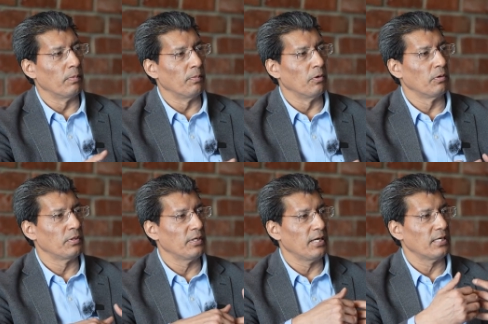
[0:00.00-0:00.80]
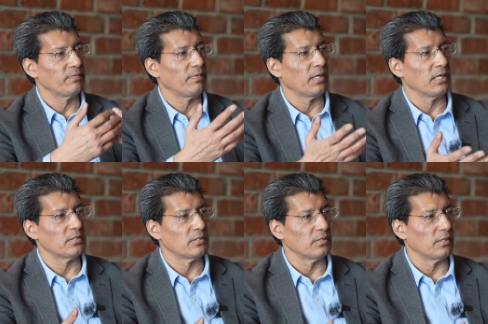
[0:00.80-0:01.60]
overboard as far
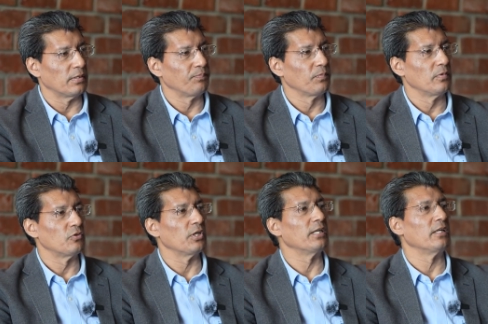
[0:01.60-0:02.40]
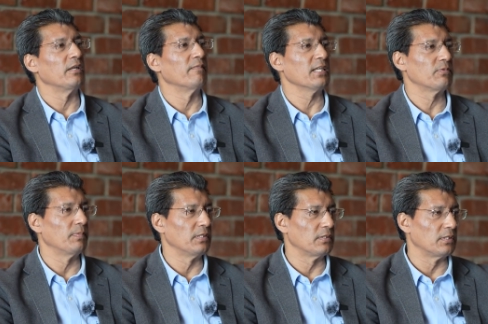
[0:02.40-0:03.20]
as trade and
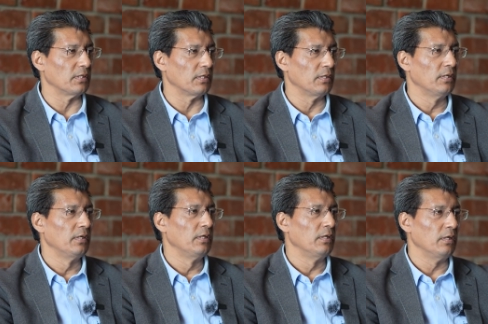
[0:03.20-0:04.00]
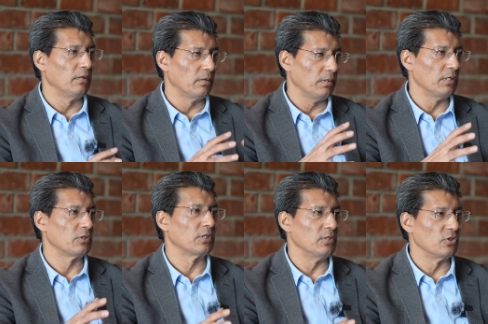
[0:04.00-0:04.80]
investment,
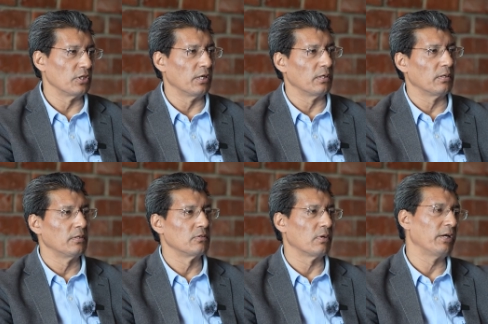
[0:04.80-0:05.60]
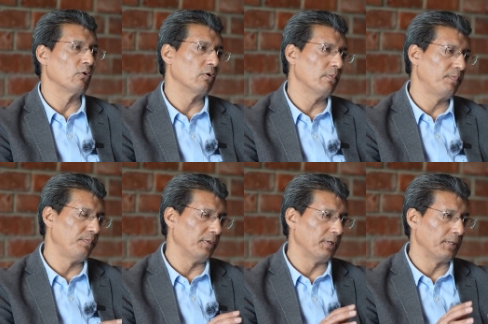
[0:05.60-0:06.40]
is concerned. So I
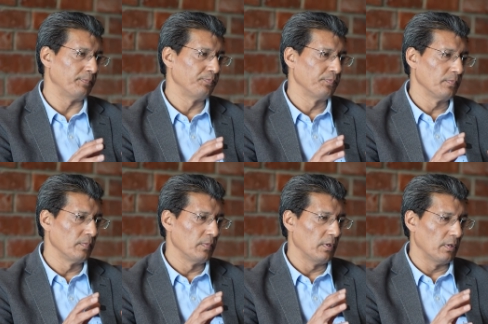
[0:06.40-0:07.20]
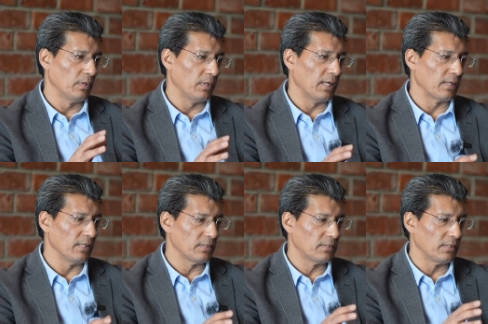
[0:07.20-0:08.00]
hope, at
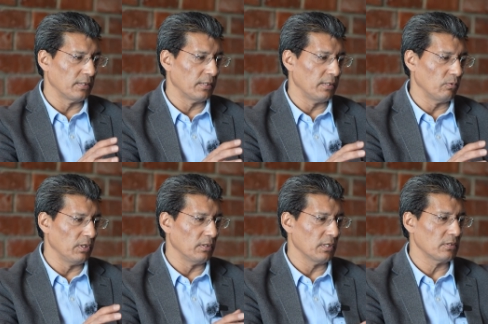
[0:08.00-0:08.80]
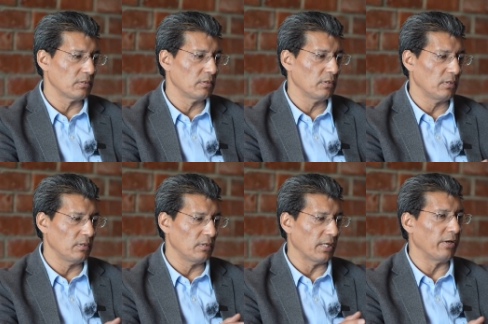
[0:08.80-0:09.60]
least during this
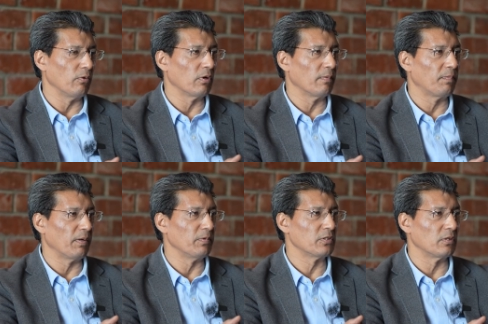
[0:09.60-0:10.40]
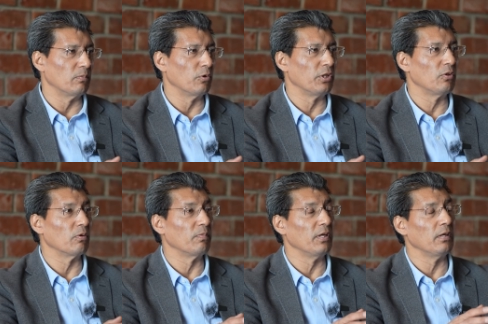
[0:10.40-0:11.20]
tenure of Prime Minister Modi,
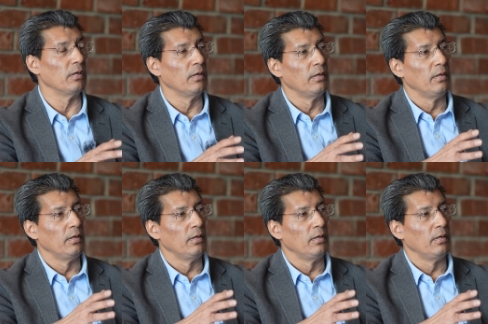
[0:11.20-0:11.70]
so we